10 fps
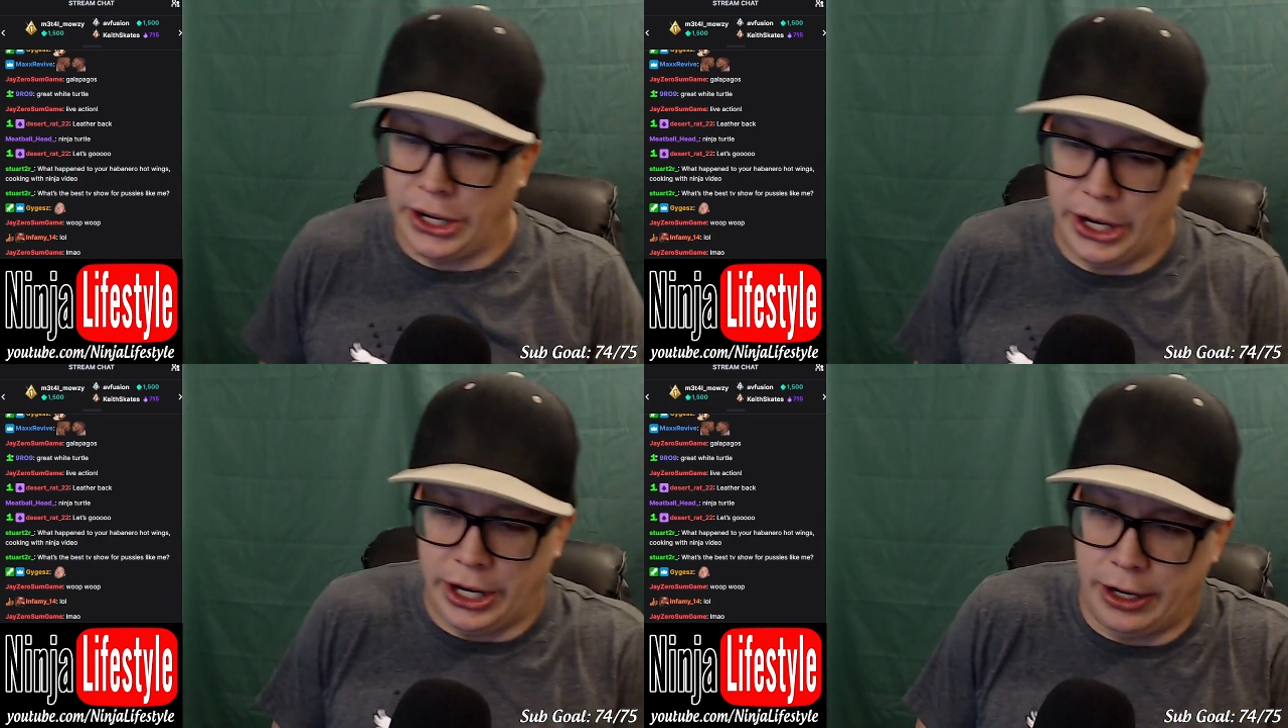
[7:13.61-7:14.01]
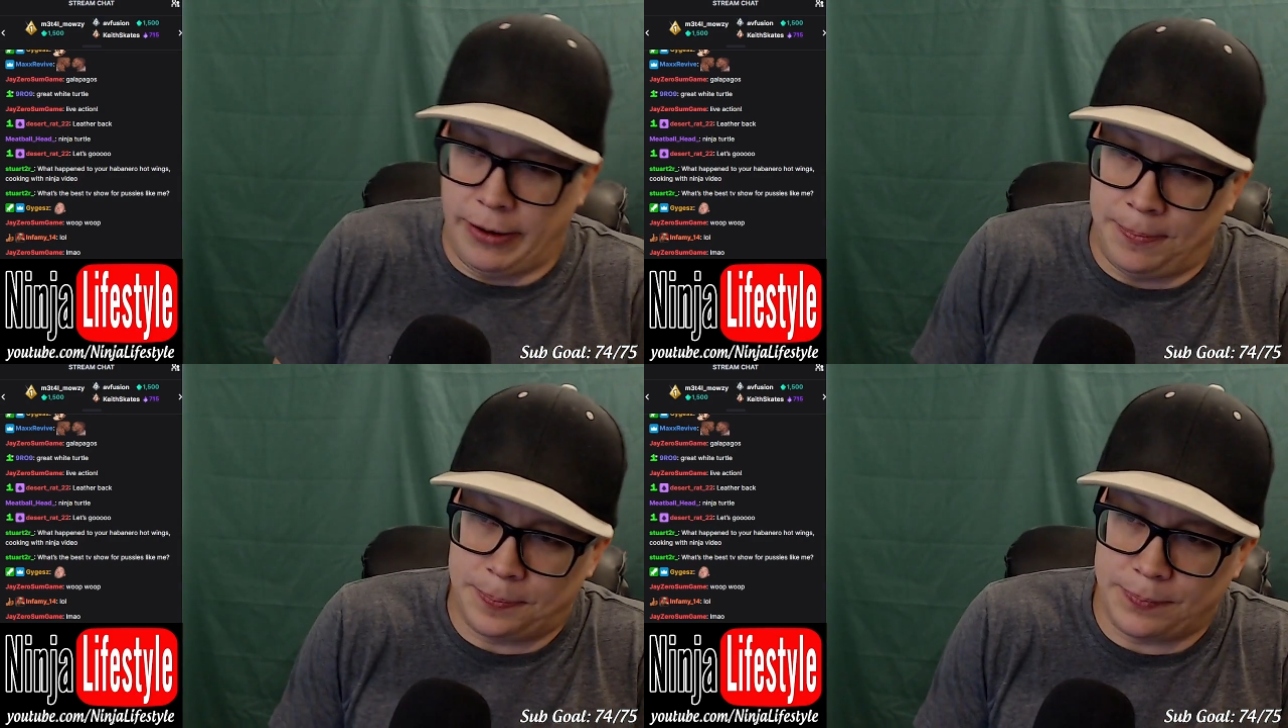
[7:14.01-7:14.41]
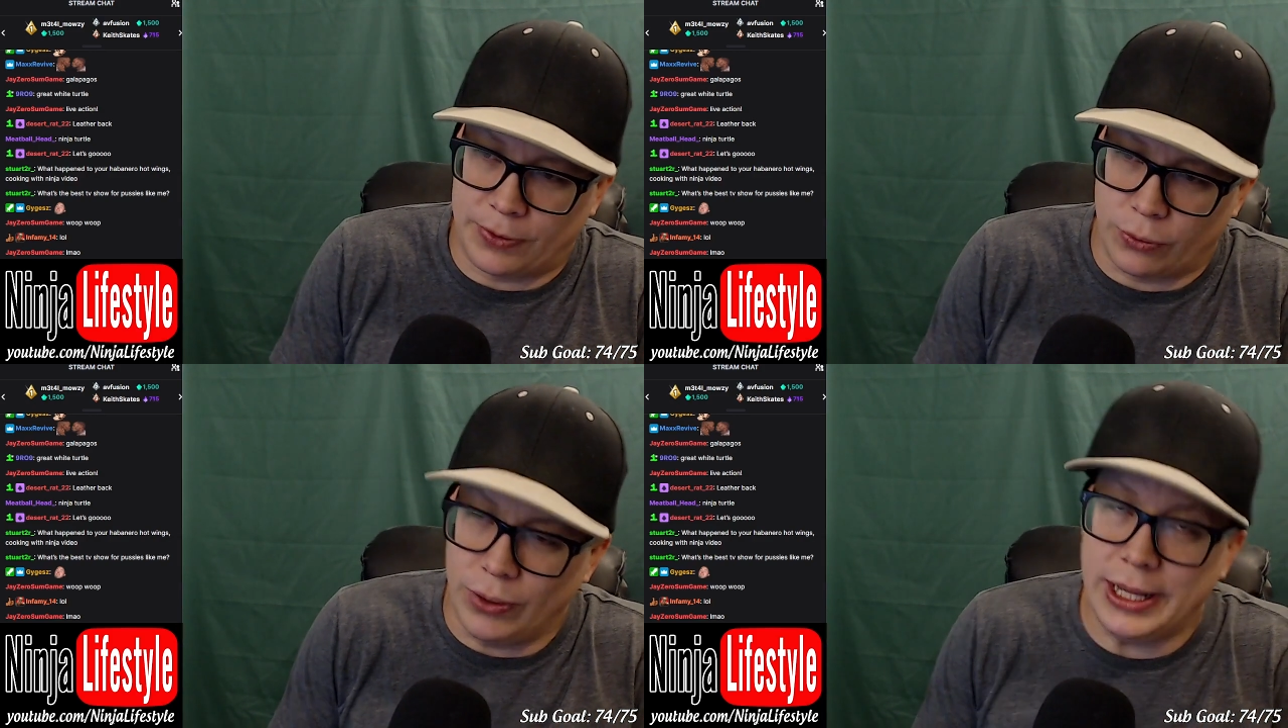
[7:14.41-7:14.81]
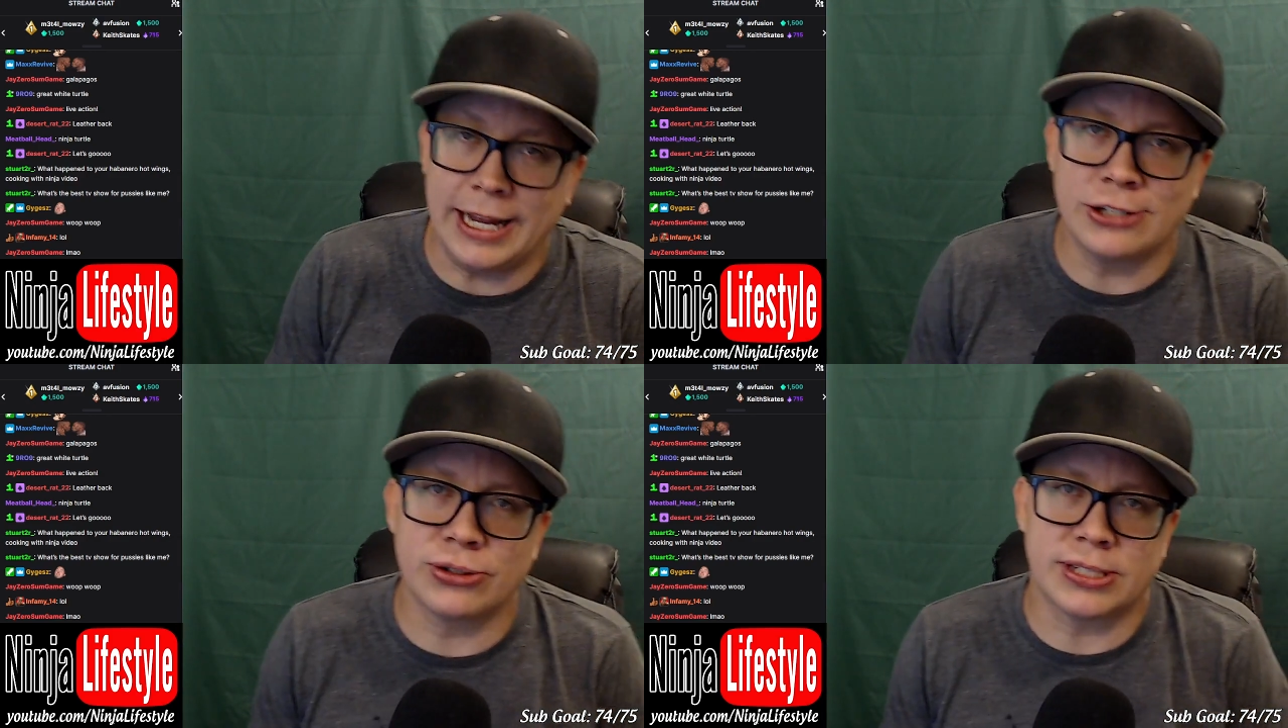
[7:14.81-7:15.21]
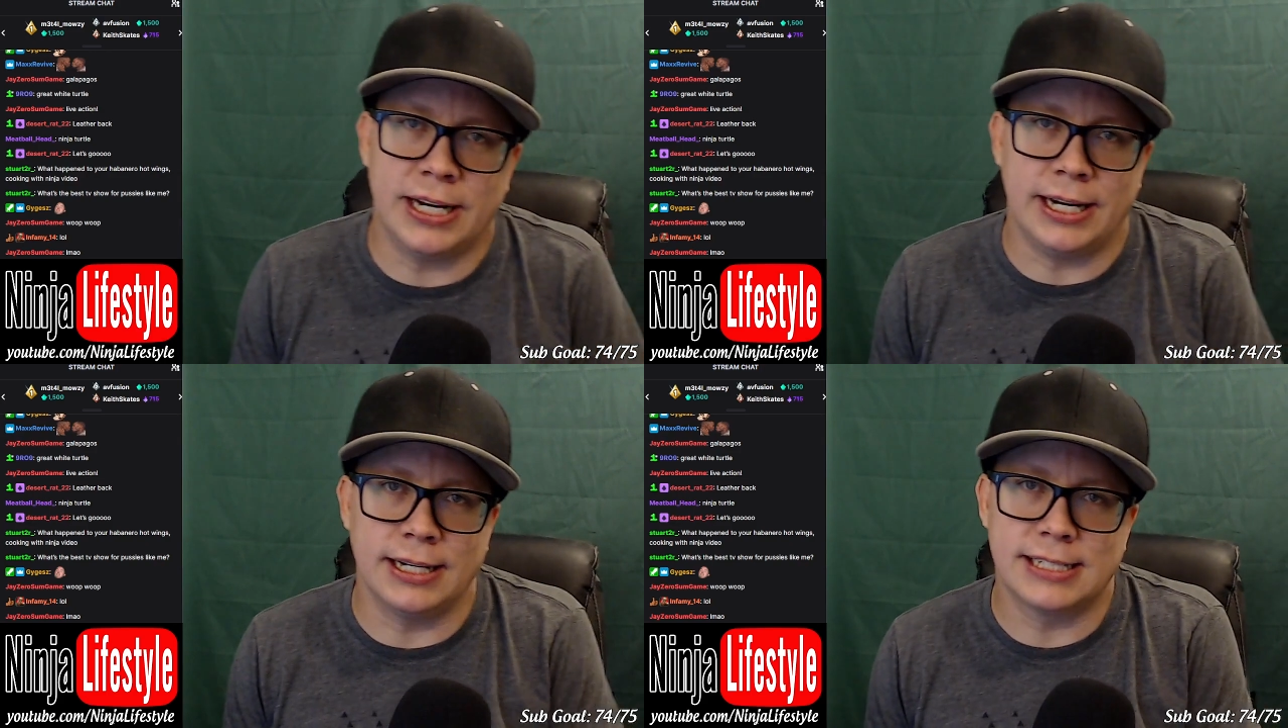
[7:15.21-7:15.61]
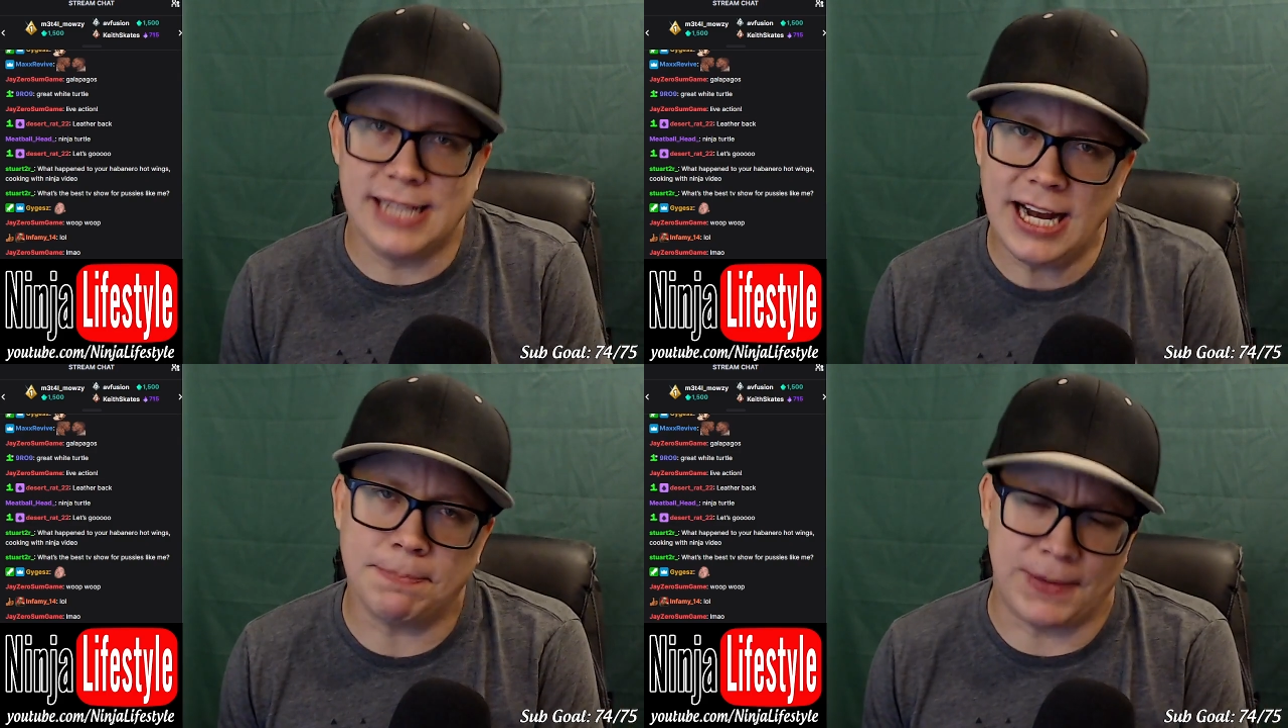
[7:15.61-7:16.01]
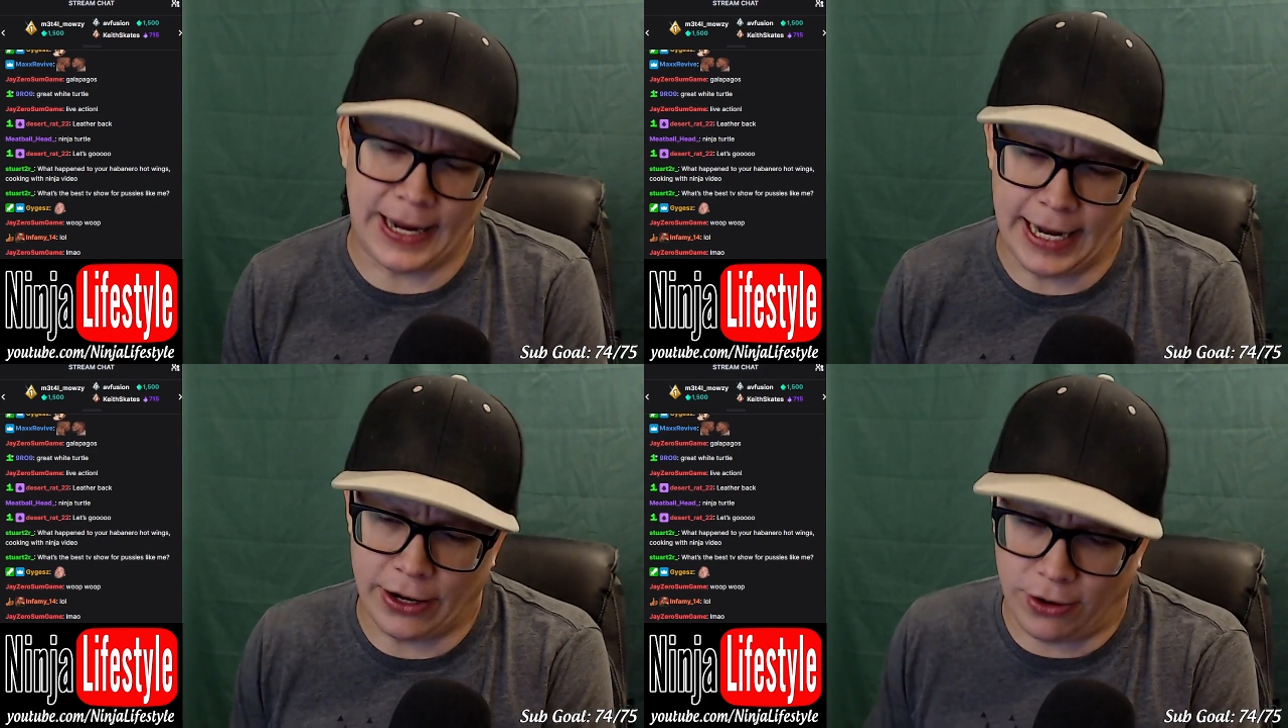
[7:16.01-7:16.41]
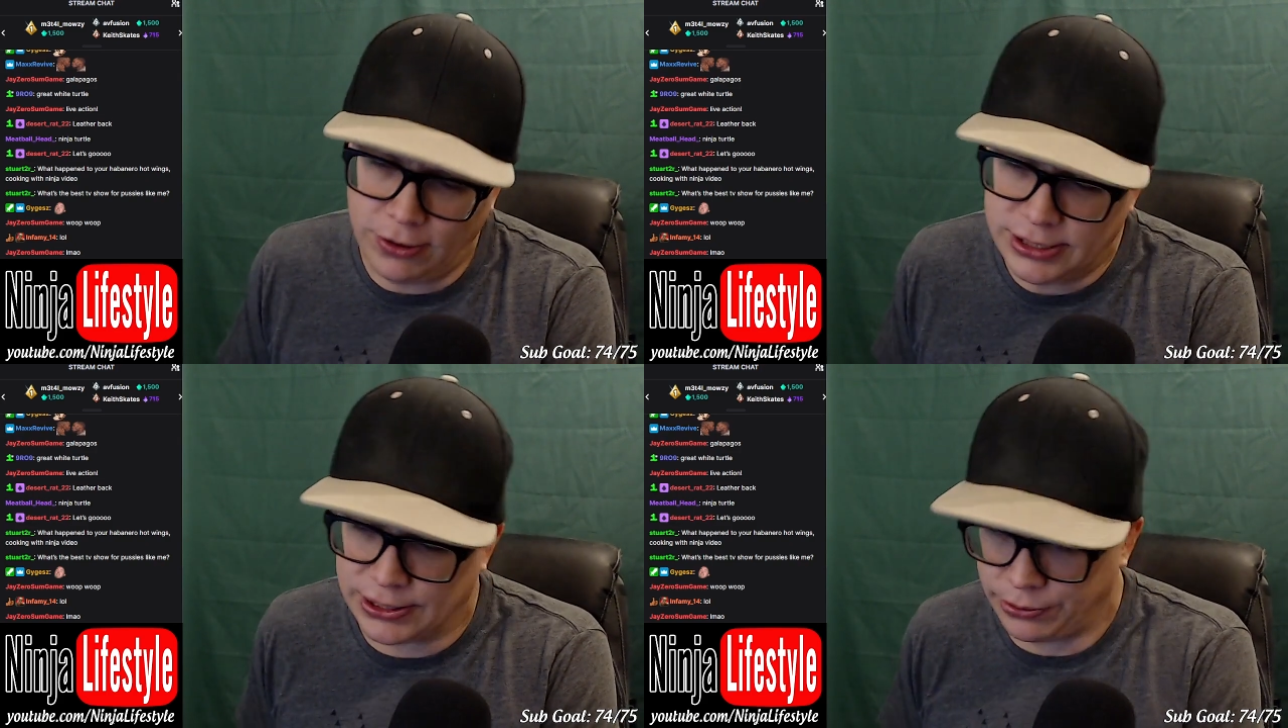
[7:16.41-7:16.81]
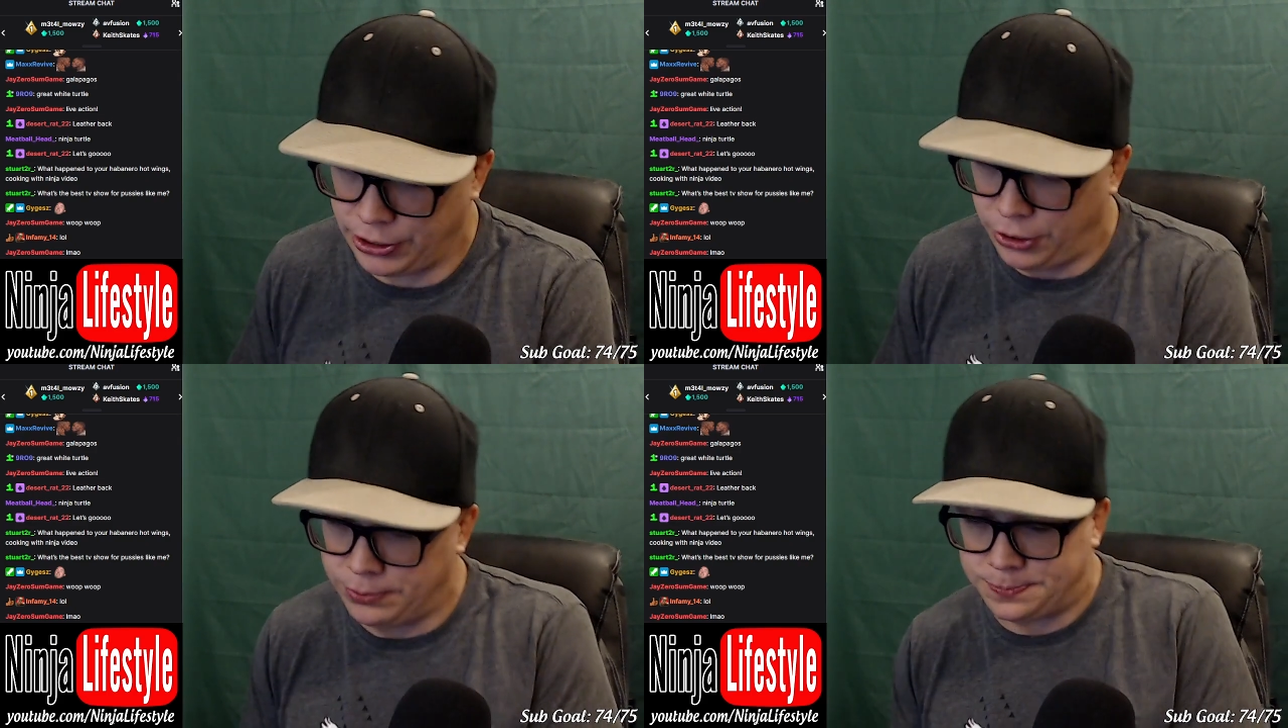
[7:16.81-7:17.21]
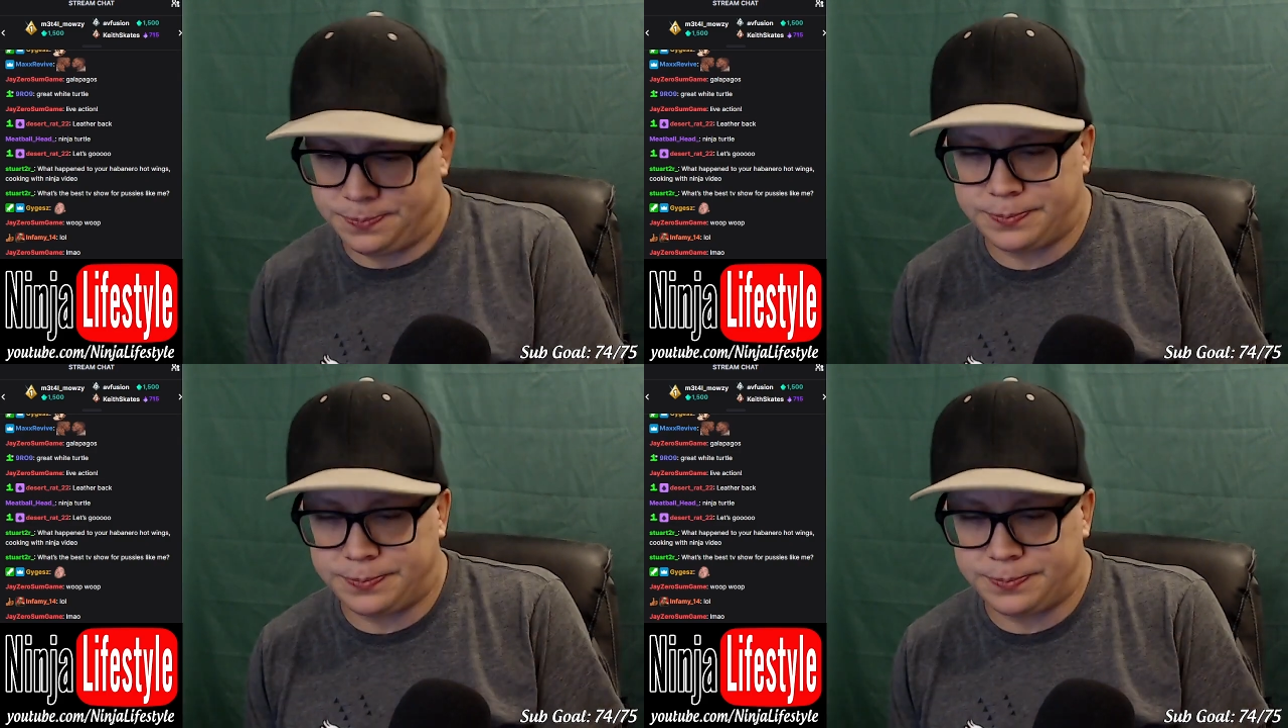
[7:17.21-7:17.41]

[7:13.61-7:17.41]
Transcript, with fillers: Um, really interesting setup they had, also, though.